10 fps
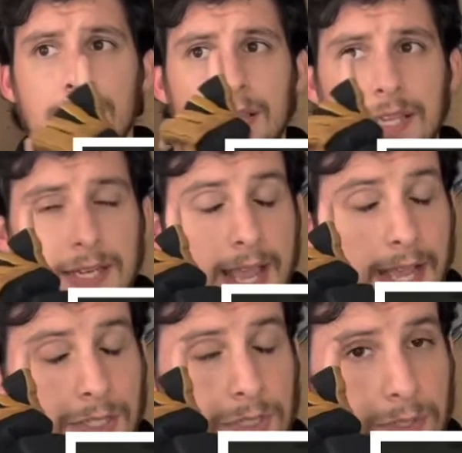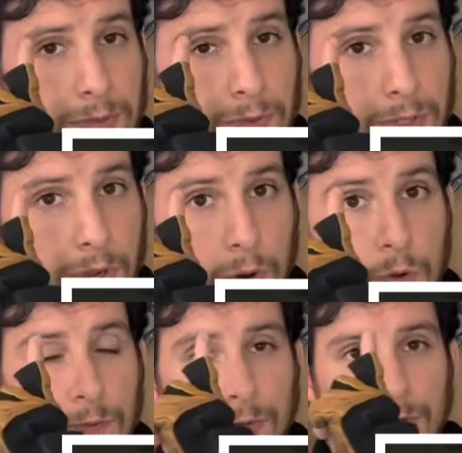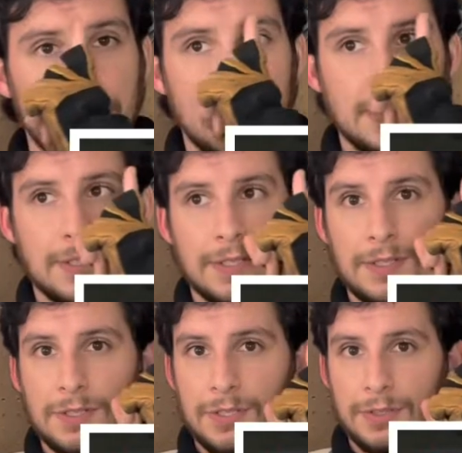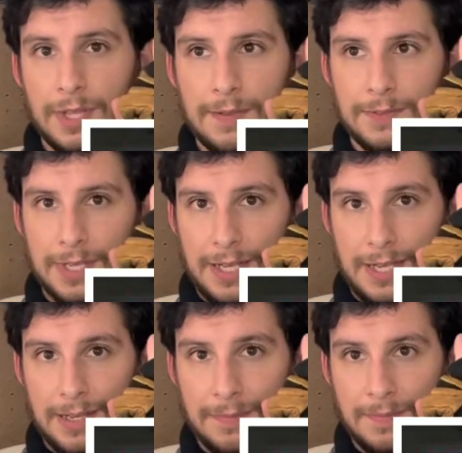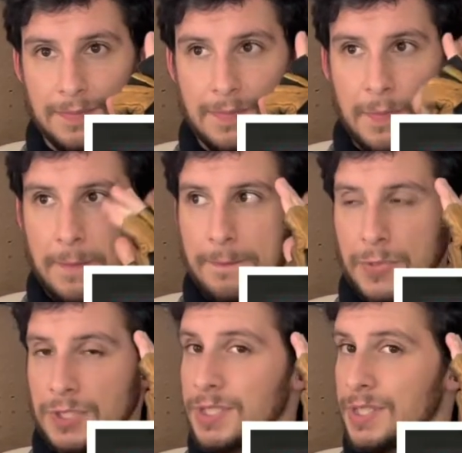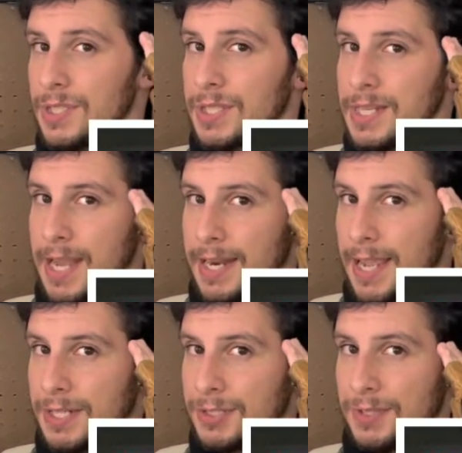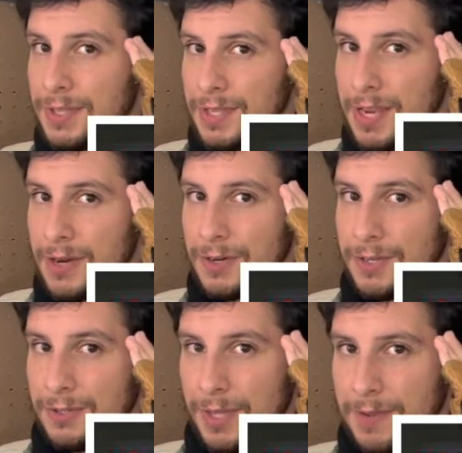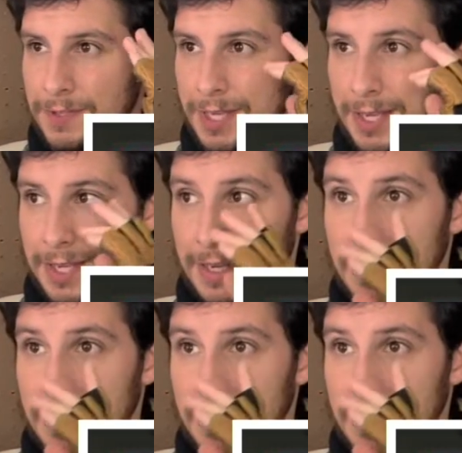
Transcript: It actually would overlay it to your left eye, but since it's not actually there in your left eye,